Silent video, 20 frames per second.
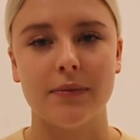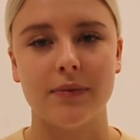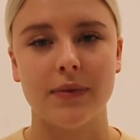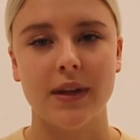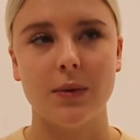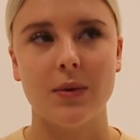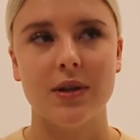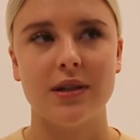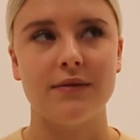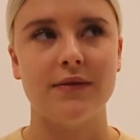
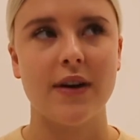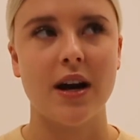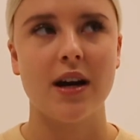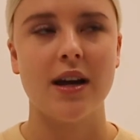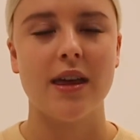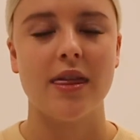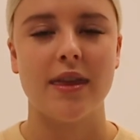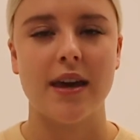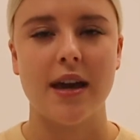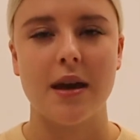it was
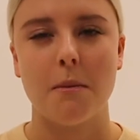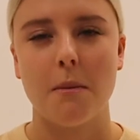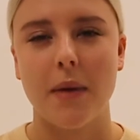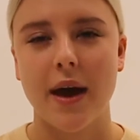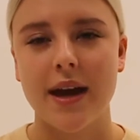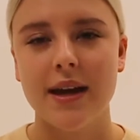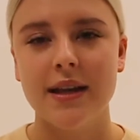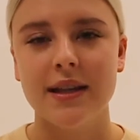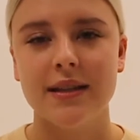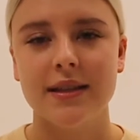very theme
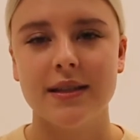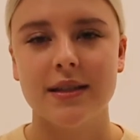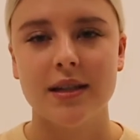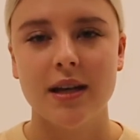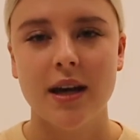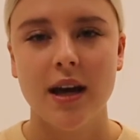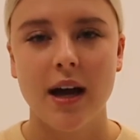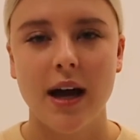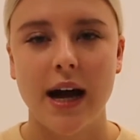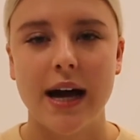based.
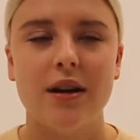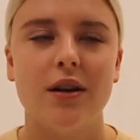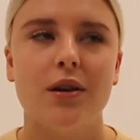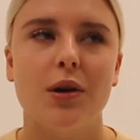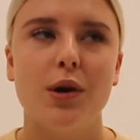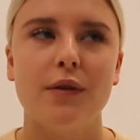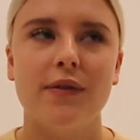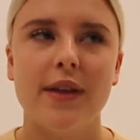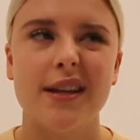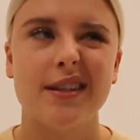I don't
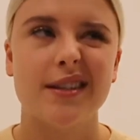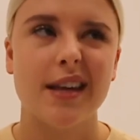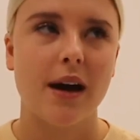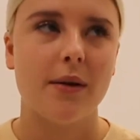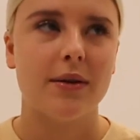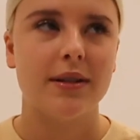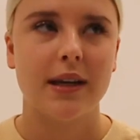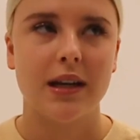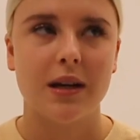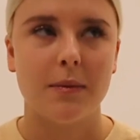know if that's how
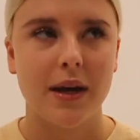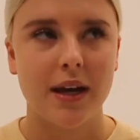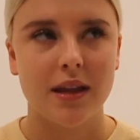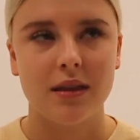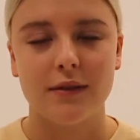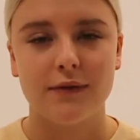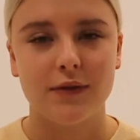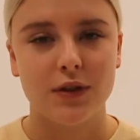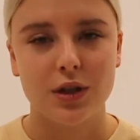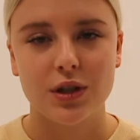it's going to be in the
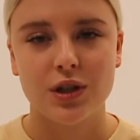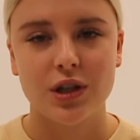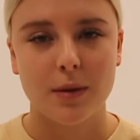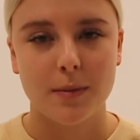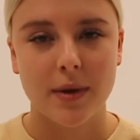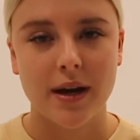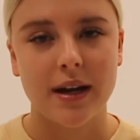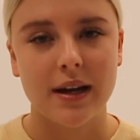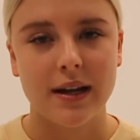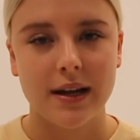future,
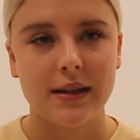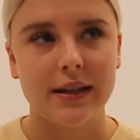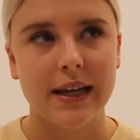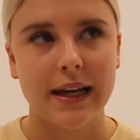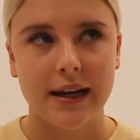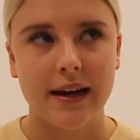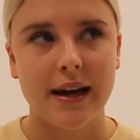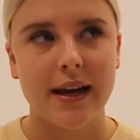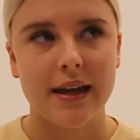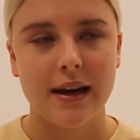but
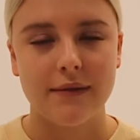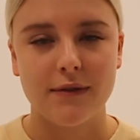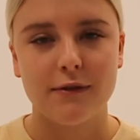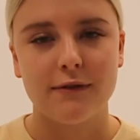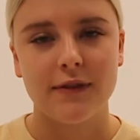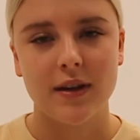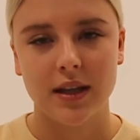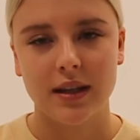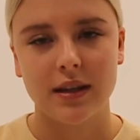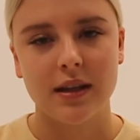like I have a
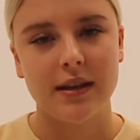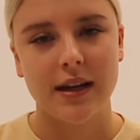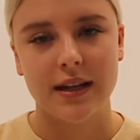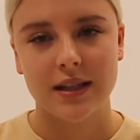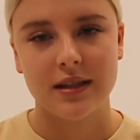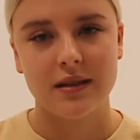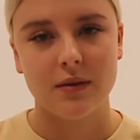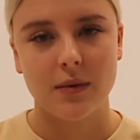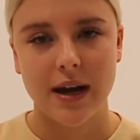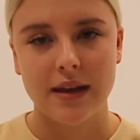feeling that that's
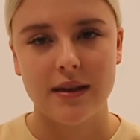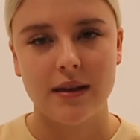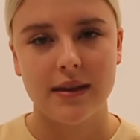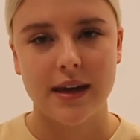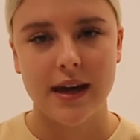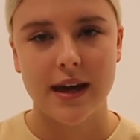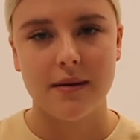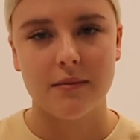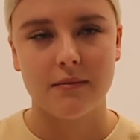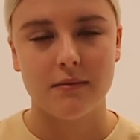the way that
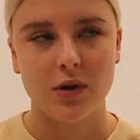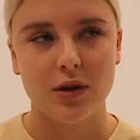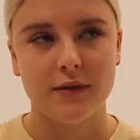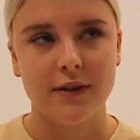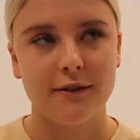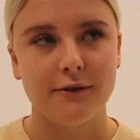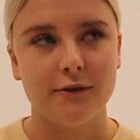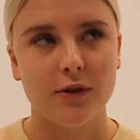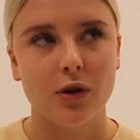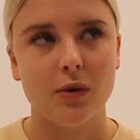they're
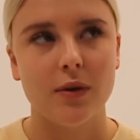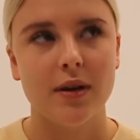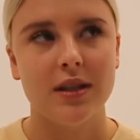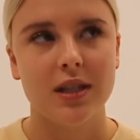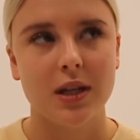moving forward.